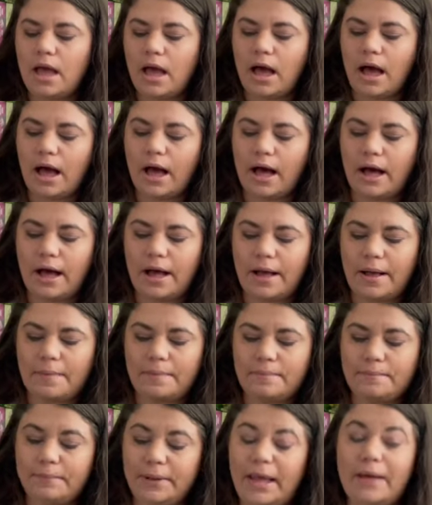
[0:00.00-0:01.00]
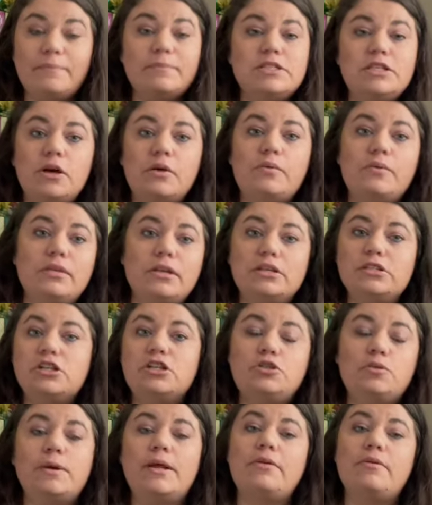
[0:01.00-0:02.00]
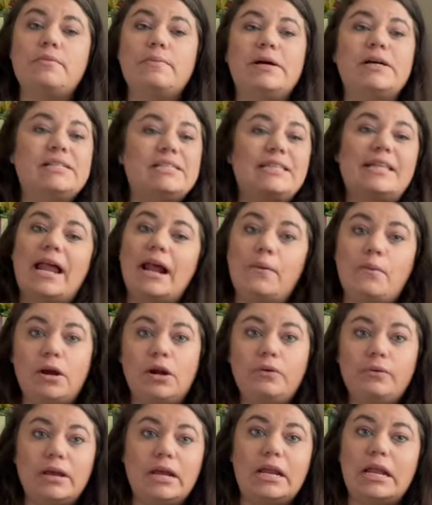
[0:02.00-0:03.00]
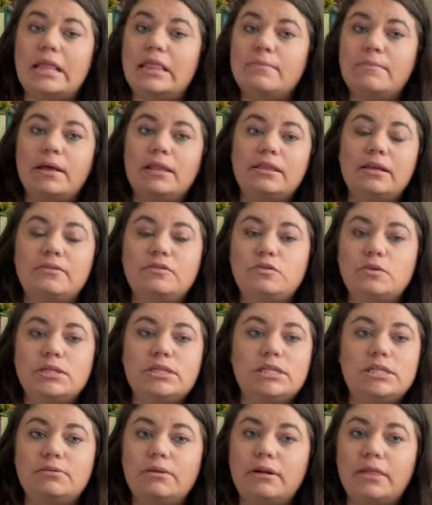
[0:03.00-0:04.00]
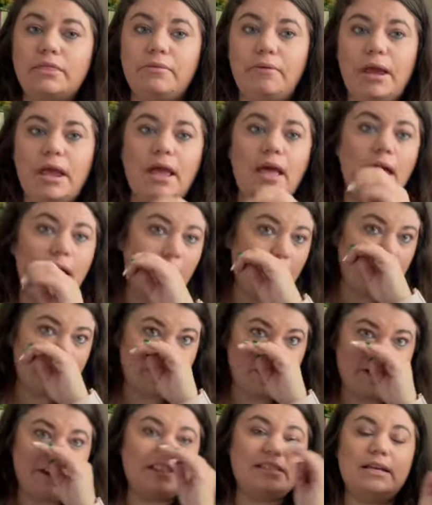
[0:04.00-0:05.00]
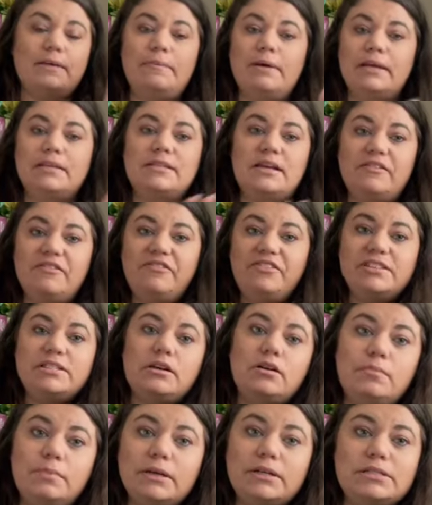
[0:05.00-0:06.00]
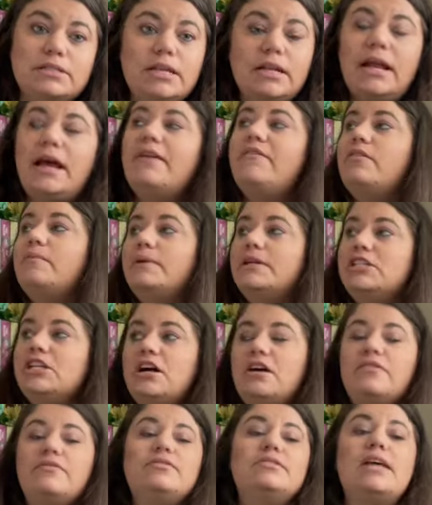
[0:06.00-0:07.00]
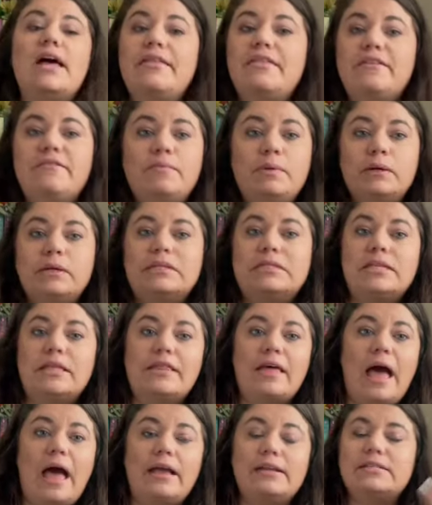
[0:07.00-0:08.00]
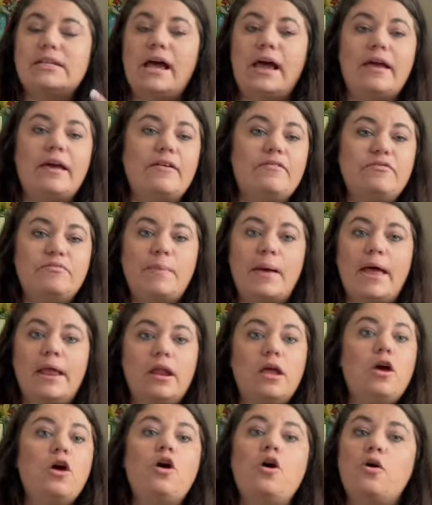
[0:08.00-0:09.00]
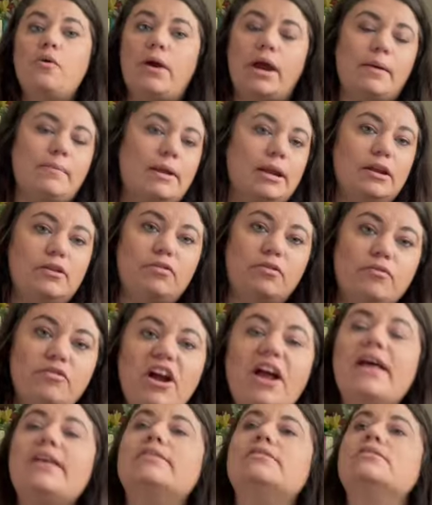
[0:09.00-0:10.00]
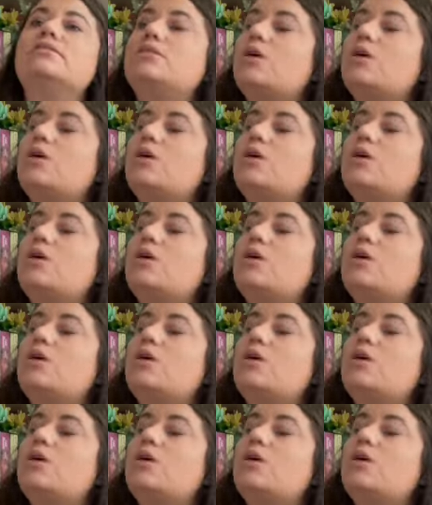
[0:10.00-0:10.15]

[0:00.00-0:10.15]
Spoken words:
But yeah, so these are 23 books that I wanna read in the month of 2023. There is a mix of physical books that I have on my shelves and then books that I have been recommended from friends